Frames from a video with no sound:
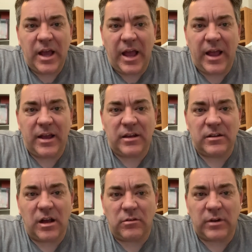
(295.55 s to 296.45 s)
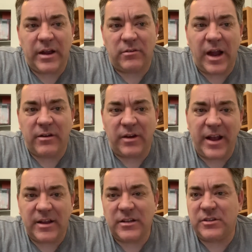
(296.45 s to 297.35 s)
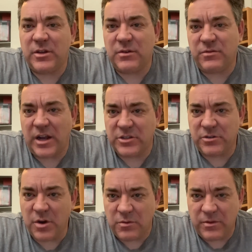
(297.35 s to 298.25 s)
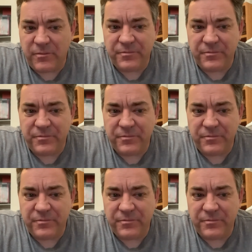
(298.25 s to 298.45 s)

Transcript: and write until you find your groove.